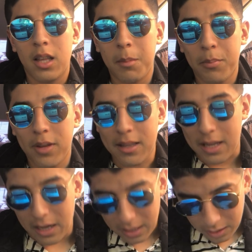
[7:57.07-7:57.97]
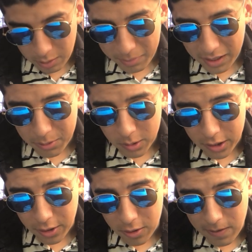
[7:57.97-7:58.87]
Let me pull out that. I believe it was
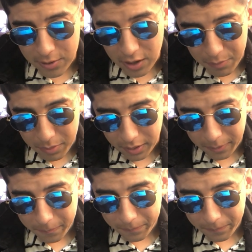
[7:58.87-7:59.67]
a 3rd-round draft pick.